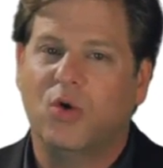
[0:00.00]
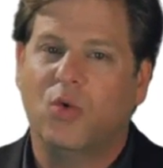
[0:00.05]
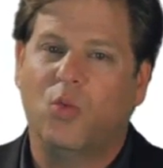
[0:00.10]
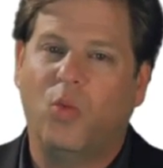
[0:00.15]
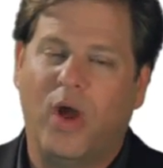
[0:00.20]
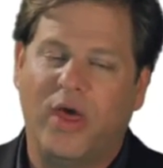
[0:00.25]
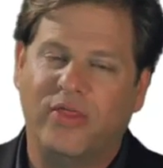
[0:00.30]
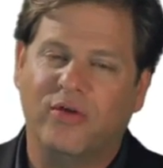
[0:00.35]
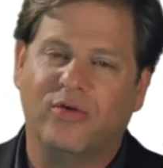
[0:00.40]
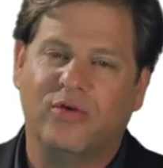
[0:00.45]

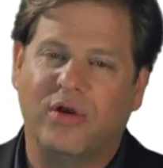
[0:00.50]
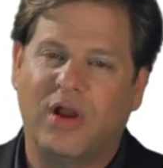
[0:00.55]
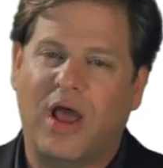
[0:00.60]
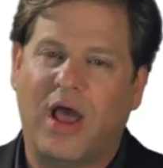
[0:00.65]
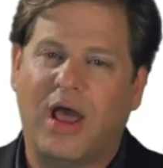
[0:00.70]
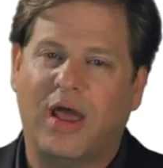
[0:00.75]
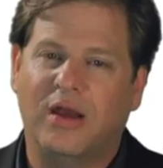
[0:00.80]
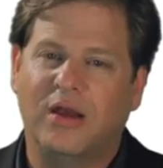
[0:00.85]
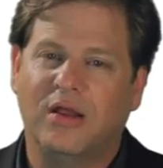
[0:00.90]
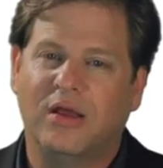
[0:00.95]
whether or
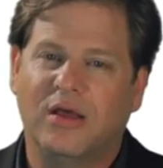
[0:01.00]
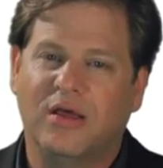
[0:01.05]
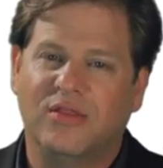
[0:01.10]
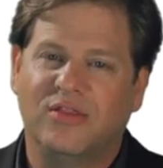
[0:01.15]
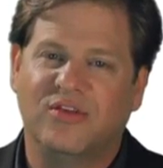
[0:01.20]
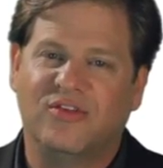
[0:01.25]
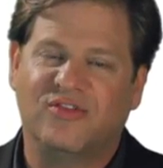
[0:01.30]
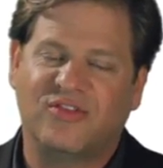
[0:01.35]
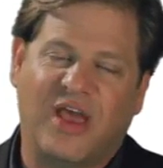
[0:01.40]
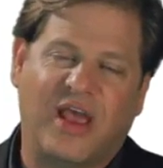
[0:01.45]
not
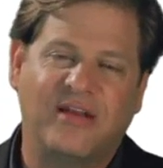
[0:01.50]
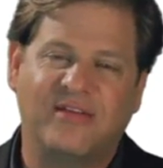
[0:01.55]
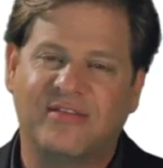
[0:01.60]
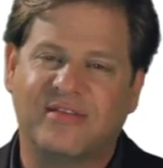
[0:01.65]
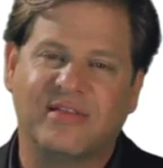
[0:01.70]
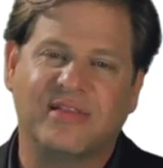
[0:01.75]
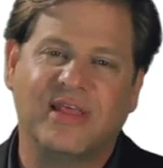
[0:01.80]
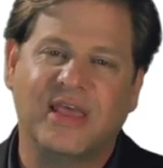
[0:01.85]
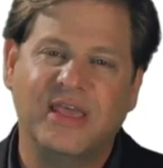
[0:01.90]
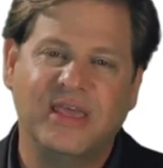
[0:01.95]
the
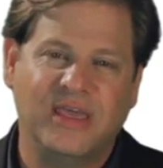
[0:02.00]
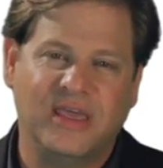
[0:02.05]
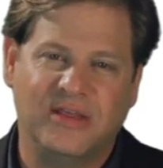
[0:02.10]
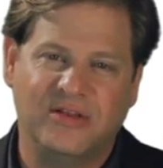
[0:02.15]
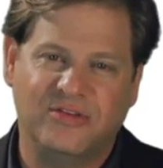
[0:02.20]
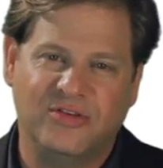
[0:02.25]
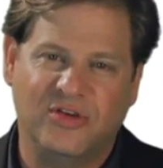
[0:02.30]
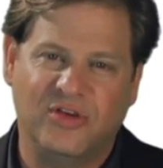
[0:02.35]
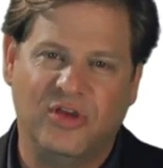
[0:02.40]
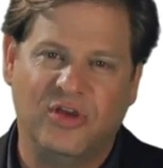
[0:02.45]
sites
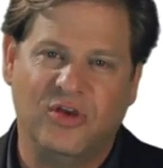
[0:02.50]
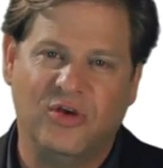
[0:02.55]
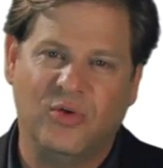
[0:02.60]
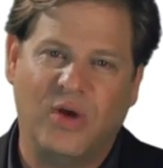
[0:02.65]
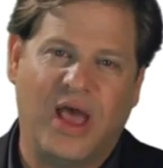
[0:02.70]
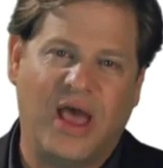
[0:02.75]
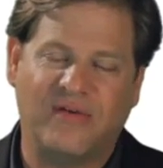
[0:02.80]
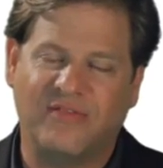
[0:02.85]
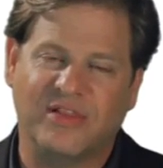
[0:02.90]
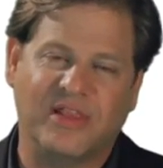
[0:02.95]
linking to
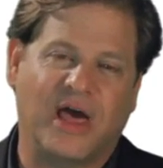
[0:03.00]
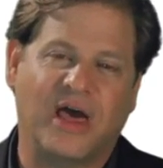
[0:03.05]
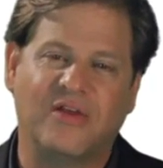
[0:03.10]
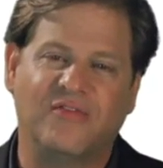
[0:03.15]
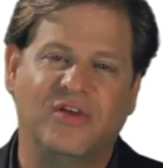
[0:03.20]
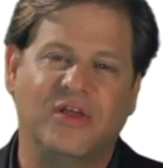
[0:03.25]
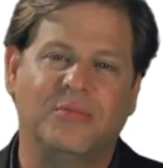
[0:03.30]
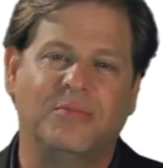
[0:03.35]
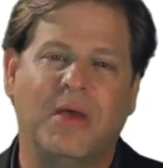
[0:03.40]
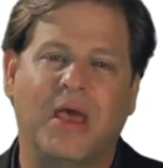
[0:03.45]
you have a lot
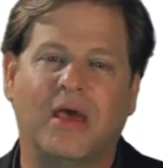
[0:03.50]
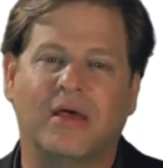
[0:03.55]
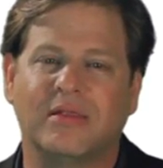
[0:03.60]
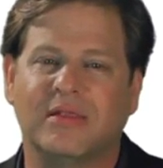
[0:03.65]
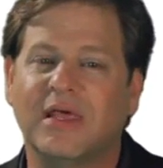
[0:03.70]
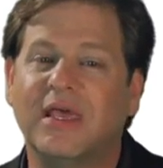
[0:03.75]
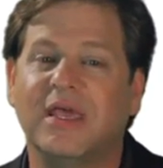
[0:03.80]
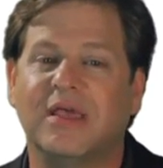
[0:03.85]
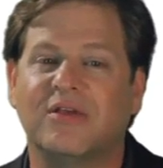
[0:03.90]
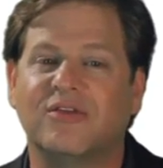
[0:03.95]
of
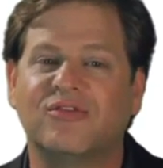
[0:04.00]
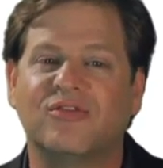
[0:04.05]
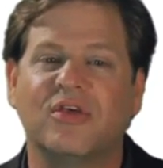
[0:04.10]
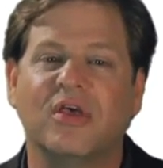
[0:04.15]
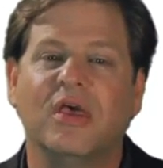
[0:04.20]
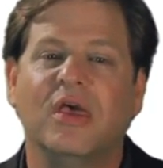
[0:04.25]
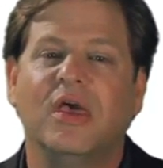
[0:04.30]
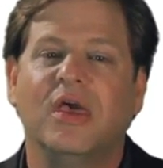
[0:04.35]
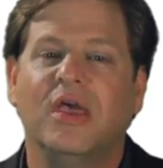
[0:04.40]
inbound links,